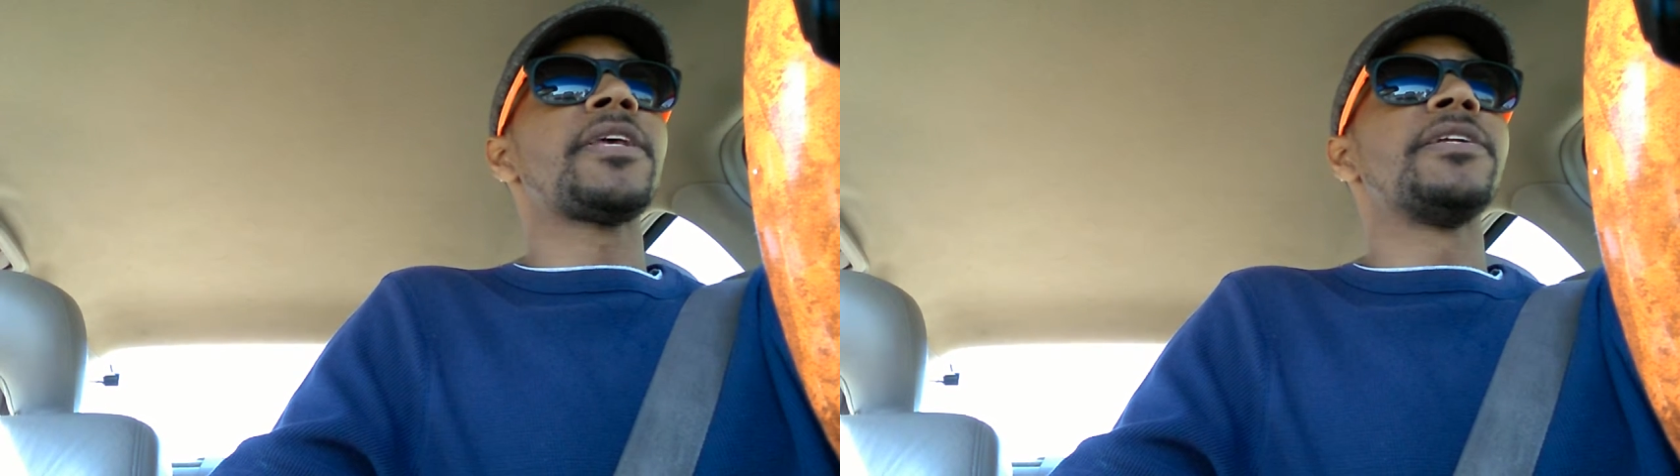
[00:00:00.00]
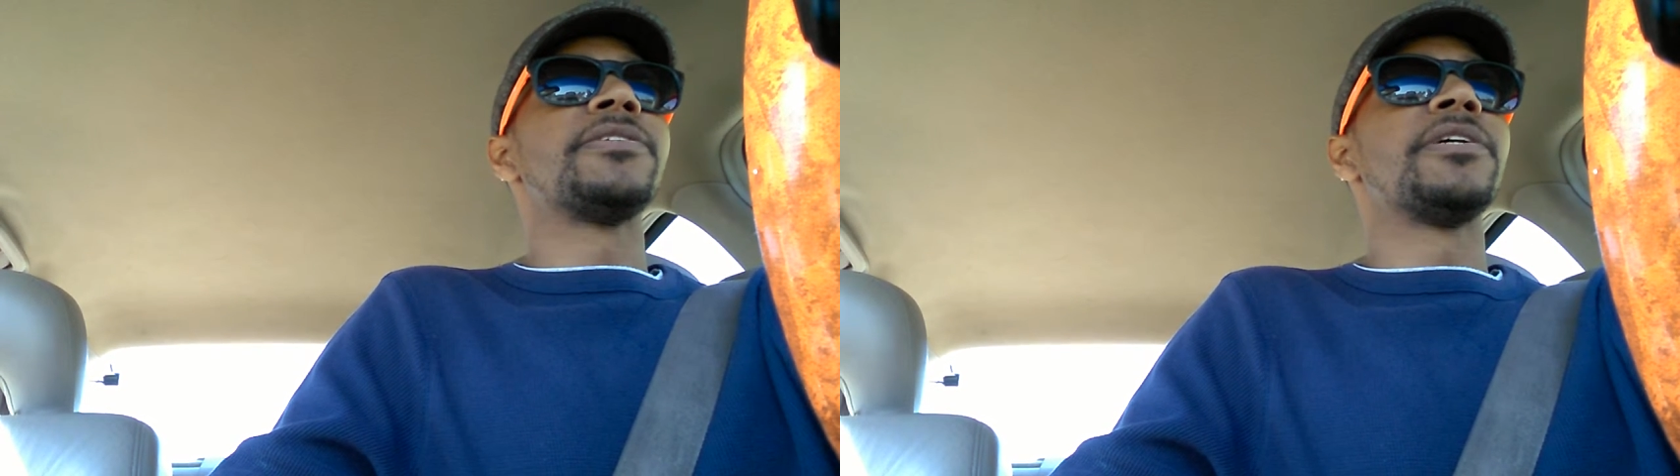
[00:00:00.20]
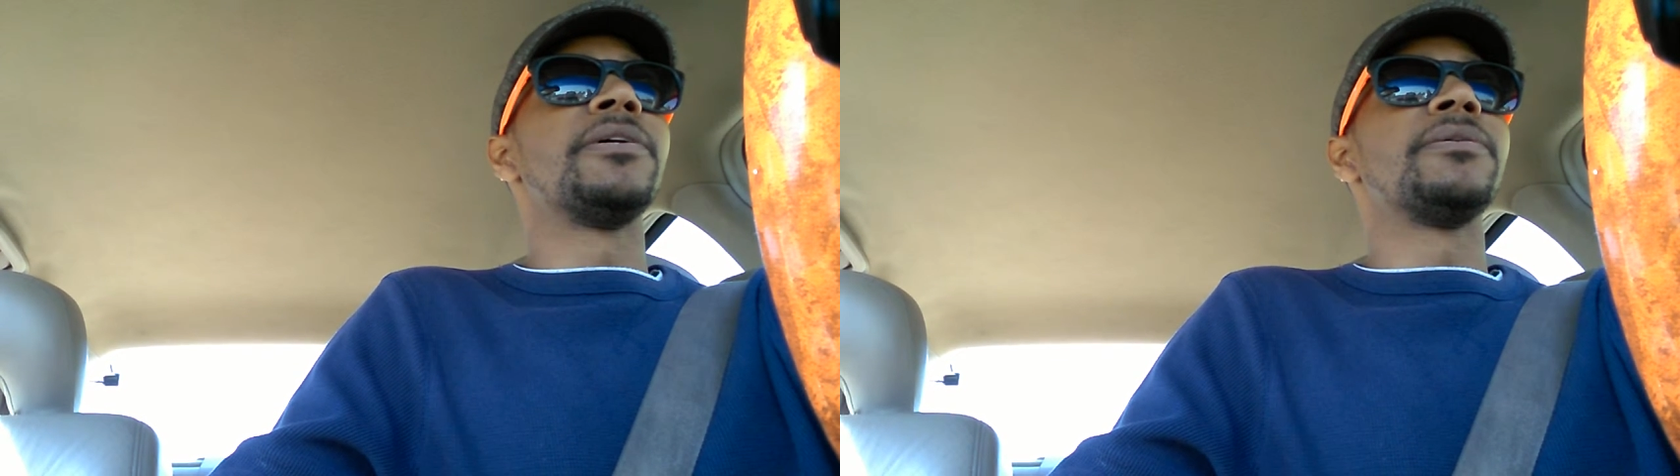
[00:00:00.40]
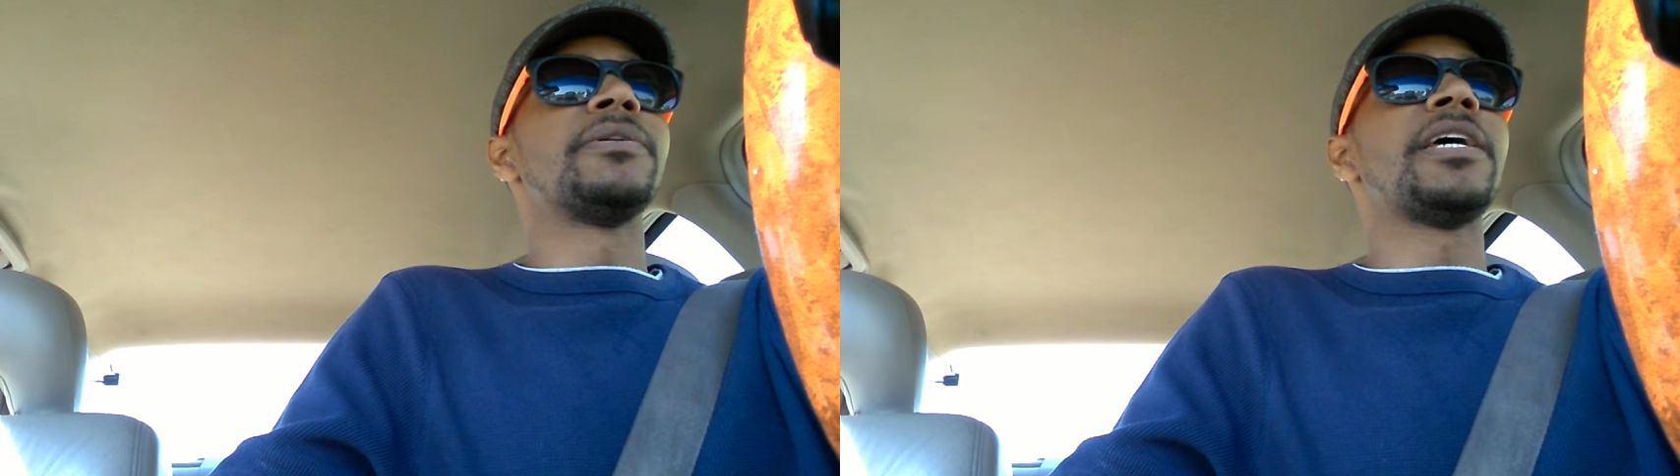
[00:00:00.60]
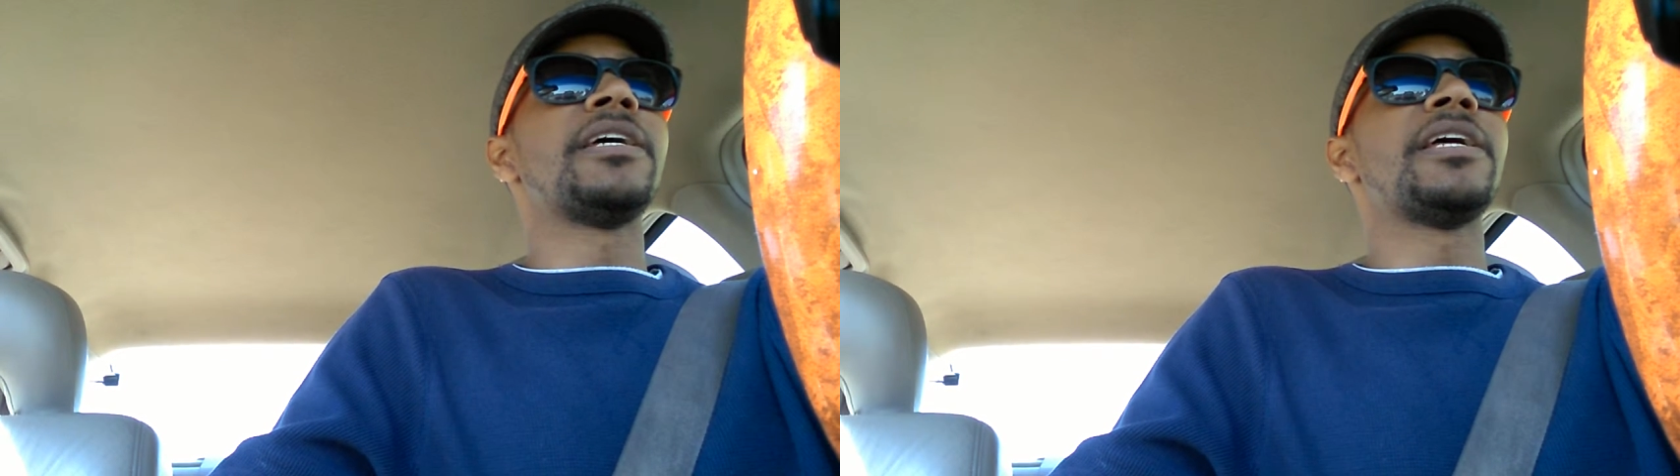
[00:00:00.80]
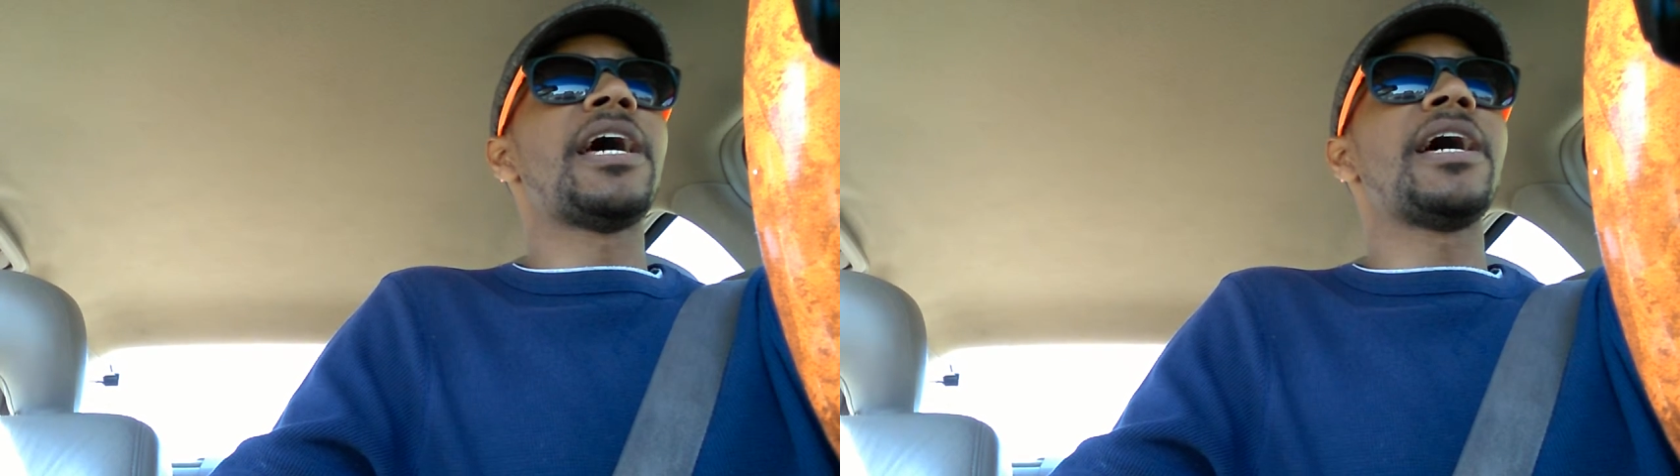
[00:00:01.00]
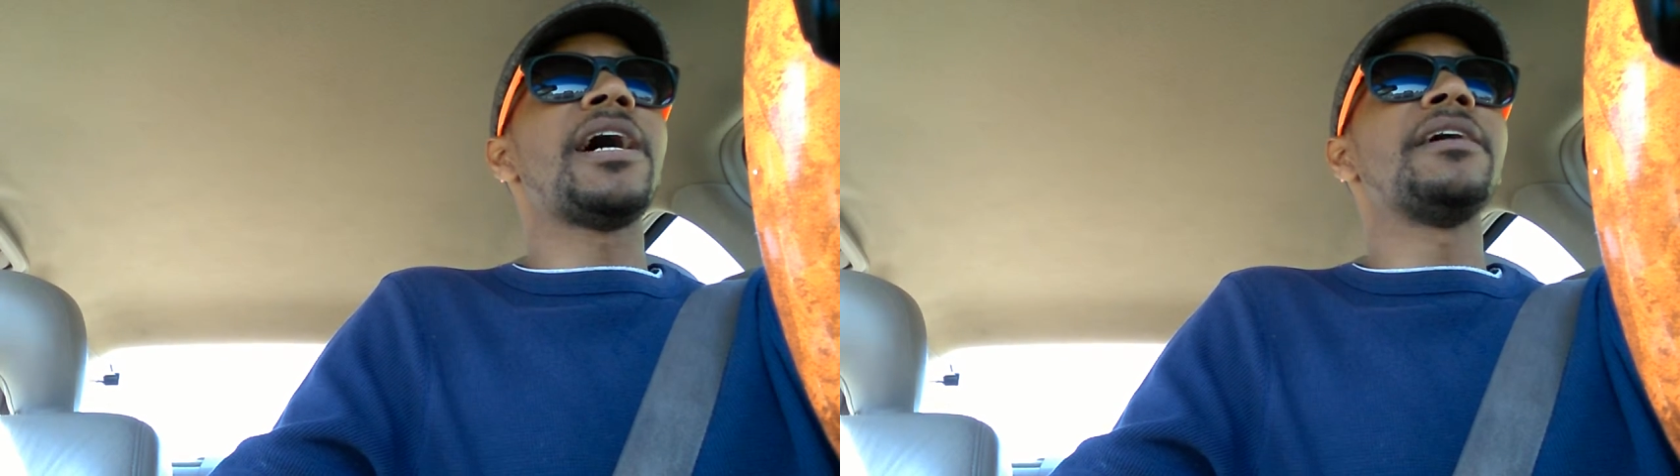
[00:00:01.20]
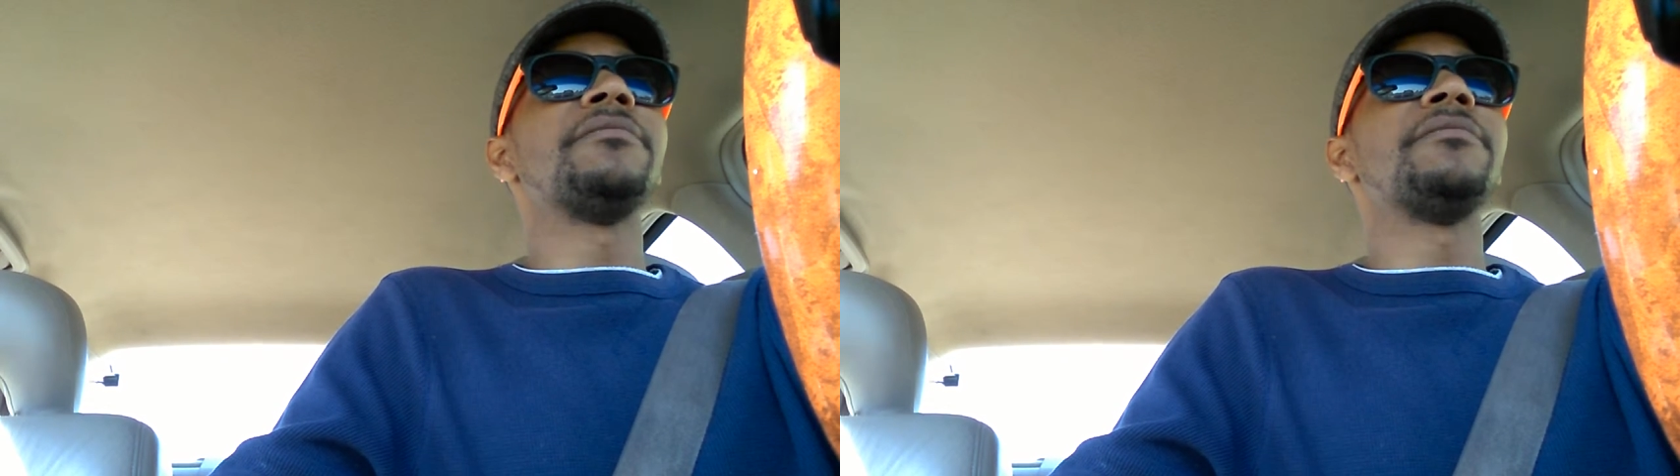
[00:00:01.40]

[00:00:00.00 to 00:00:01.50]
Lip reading: And so that I